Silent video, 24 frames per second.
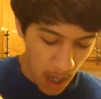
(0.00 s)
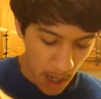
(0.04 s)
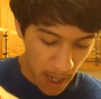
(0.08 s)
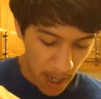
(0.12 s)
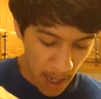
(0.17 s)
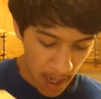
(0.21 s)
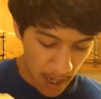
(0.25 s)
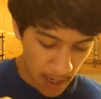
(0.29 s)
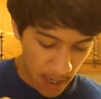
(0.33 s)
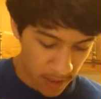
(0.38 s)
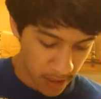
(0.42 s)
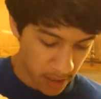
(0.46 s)

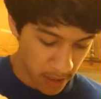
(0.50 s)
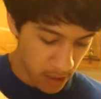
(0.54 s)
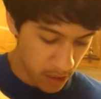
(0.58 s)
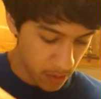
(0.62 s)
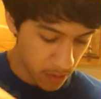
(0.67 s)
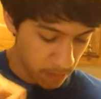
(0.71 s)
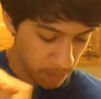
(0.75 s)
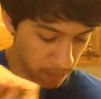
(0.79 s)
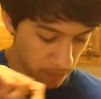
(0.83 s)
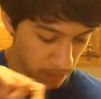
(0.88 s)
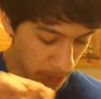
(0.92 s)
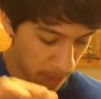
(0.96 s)
And
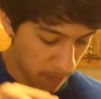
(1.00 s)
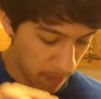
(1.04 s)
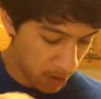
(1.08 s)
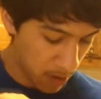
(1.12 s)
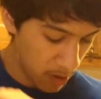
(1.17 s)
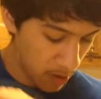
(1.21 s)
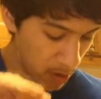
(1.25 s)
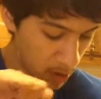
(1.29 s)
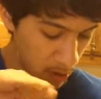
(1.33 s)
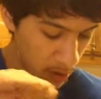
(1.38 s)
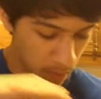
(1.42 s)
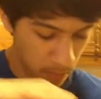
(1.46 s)

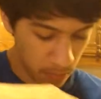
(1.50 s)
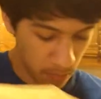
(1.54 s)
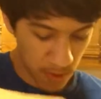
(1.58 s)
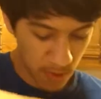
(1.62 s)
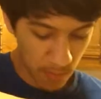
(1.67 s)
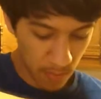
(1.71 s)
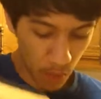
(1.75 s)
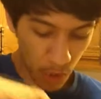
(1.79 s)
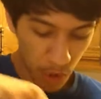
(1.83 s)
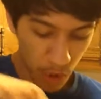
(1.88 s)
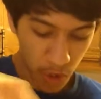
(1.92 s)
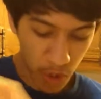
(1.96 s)
maybe
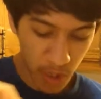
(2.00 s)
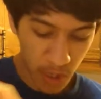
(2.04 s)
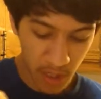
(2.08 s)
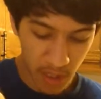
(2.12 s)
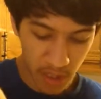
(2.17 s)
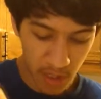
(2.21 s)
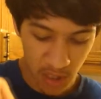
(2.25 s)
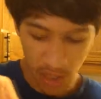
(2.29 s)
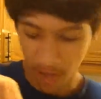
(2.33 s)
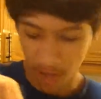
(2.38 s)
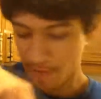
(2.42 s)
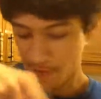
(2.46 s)
some more cooking
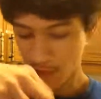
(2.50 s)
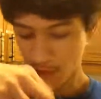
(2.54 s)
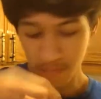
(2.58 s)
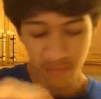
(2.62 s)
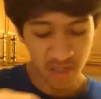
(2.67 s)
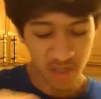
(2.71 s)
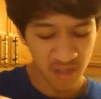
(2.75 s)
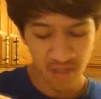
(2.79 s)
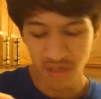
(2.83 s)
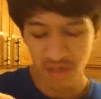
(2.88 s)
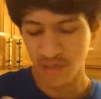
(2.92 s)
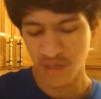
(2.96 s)
stuff. I'm
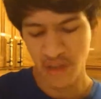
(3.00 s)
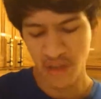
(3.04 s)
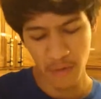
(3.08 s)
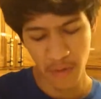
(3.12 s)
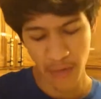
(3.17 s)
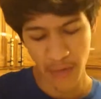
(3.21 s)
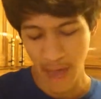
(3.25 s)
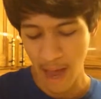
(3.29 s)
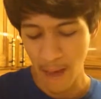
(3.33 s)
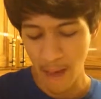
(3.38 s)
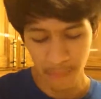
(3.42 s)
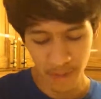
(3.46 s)
just so
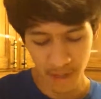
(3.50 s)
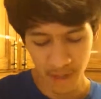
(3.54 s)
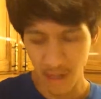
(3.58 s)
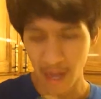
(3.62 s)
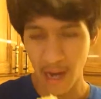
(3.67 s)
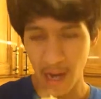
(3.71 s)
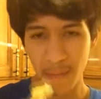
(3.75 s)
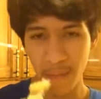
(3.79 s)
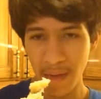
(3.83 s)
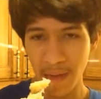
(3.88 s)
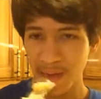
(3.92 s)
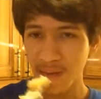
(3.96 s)
happy
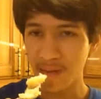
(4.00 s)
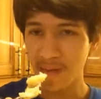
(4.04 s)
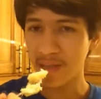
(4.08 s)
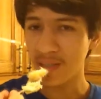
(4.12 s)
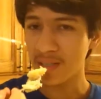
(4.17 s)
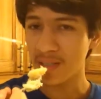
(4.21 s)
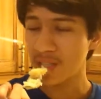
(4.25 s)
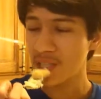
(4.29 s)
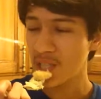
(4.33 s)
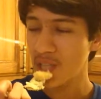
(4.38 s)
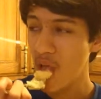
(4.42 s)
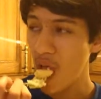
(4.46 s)
that I made
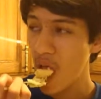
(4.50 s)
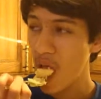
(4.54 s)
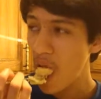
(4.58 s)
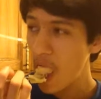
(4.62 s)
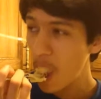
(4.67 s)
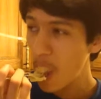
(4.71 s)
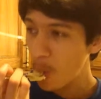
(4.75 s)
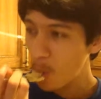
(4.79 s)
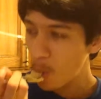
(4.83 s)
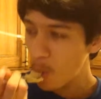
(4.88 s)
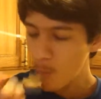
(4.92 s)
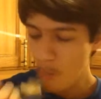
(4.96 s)
this.
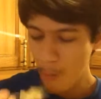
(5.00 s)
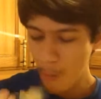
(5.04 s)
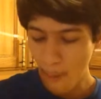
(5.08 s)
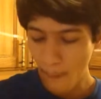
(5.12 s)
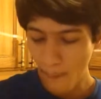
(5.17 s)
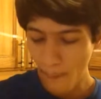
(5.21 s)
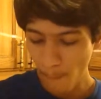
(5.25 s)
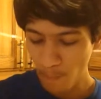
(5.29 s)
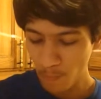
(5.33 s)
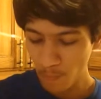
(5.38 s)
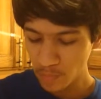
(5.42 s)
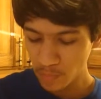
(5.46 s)

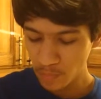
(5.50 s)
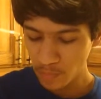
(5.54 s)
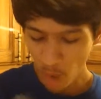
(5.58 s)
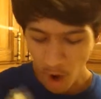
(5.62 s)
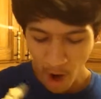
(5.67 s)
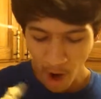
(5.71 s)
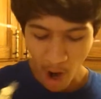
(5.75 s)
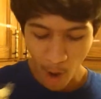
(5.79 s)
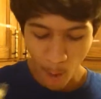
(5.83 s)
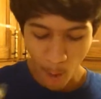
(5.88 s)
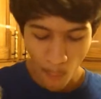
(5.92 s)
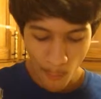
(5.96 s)

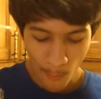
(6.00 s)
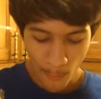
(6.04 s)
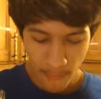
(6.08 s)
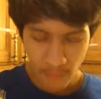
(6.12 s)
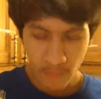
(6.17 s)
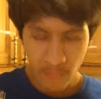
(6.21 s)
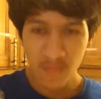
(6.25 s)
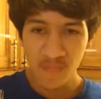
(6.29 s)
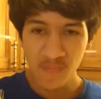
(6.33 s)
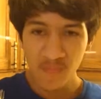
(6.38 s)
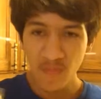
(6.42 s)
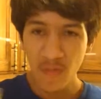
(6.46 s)
Wow.
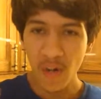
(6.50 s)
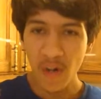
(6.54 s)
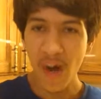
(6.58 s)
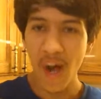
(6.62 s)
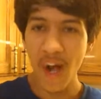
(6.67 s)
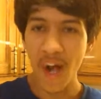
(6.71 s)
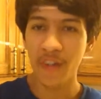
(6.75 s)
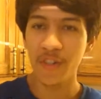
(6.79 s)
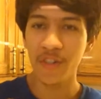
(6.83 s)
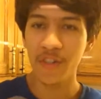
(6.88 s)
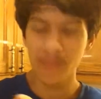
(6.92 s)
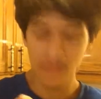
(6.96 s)

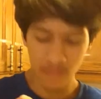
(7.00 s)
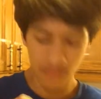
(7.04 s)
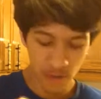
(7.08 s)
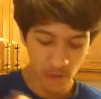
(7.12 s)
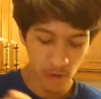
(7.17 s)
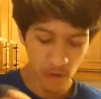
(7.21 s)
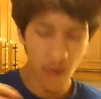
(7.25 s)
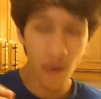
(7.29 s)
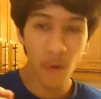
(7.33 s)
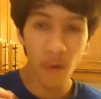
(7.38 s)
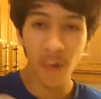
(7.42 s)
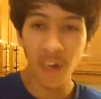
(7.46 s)
Guys,
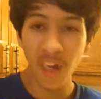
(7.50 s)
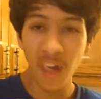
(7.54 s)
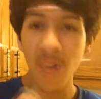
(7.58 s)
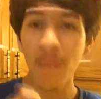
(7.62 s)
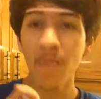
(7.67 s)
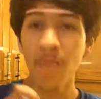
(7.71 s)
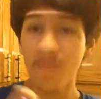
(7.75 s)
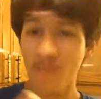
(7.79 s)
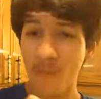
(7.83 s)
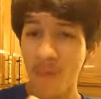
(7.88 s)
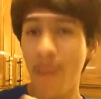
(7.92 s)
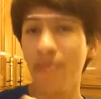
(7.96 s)
slowly
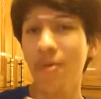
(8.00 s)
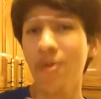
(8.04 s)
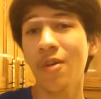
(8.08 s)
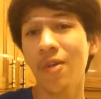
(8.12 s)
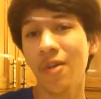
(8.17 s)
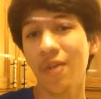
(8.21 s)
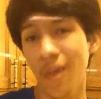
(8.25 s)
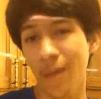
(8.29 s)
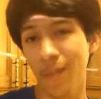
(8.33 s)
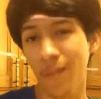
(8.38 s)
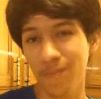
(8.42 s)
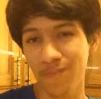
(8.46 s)
I'm
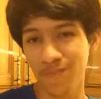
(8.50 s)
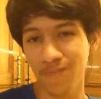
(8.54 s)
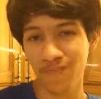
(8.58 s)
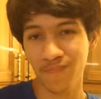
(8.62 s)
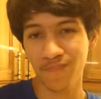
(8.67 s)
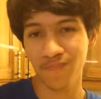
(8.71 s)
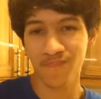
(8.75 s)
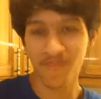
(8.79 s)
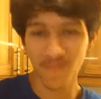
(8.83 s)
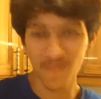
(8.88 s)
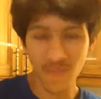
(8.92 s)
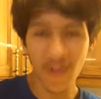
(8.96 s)
cooking.
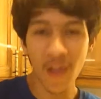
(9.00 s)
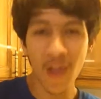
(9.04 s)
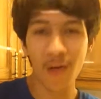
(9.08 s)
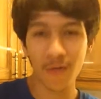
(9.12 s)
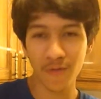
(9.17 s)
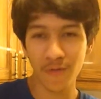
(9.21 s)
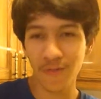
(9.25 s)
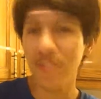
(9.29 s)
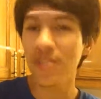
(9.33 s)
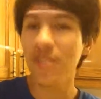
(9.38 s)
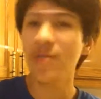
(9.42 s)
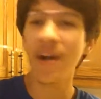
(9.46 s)
I
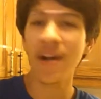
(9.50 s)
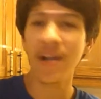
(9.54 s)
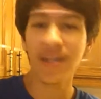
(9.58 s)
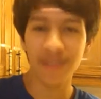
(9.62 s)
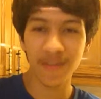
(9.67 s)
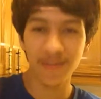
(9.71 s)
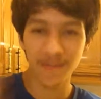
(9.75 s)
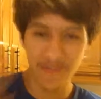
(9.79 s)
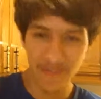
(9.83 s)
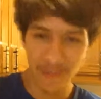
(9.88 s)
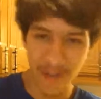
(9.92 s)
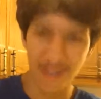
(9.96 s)
will see you
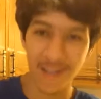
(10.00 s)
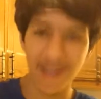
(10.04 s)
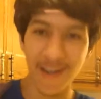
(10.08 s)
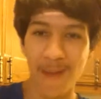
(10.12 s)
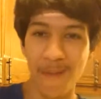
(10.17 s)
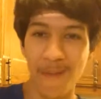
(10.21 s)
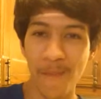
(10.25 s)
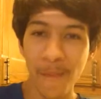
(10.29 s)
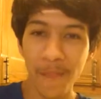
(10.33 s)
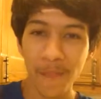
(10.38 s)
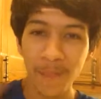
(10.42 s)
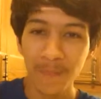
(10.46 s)
guys next
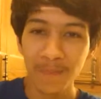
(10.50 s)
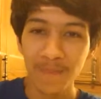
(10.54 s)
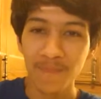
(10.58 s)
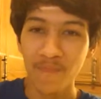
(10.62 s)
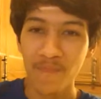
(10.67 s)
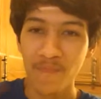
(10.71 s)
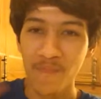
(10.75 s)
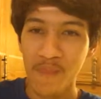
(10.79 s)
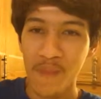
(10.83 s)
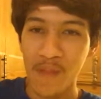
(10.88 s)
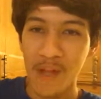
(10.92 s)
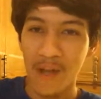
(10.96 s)
time.
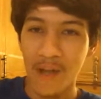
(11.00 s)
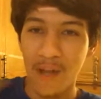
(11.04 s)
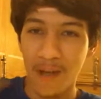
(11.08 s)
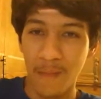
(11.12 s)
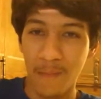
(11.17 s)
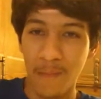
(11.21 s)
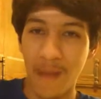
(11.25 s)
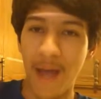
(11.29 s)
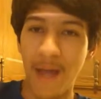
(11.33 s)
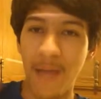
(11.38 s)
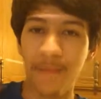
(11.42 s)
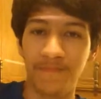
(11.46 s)

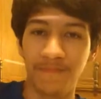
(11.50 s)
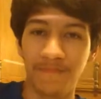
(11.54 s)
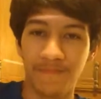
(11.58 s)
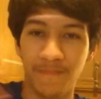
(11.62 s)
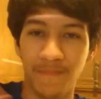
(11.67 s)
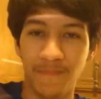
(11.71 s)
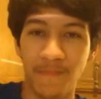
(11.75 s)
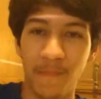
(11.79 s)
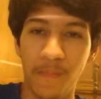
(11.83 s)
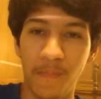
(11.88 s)
Bye.